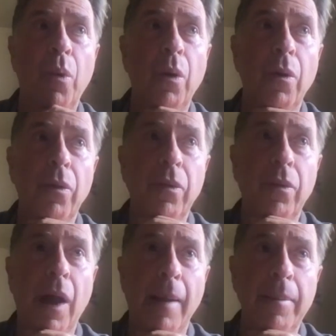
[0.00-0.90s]
world,
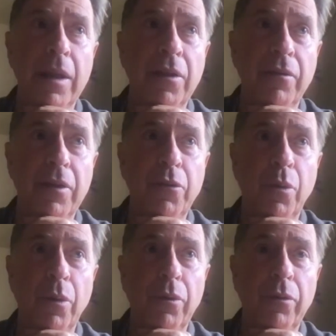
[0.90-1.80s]
I'm an
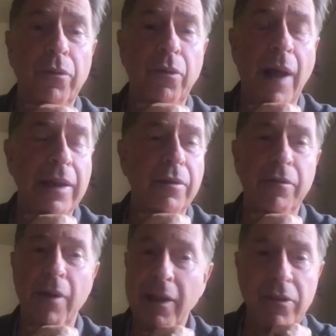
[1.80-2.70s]
individual trying to
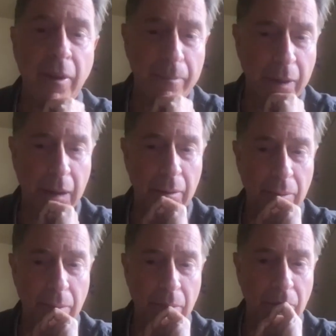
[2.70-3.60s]
find something
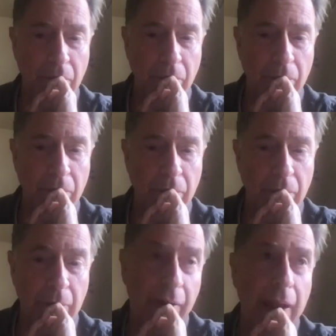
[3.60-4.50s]

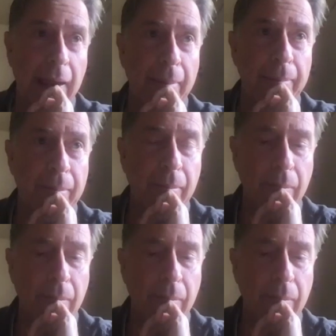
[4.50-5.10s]
if I am.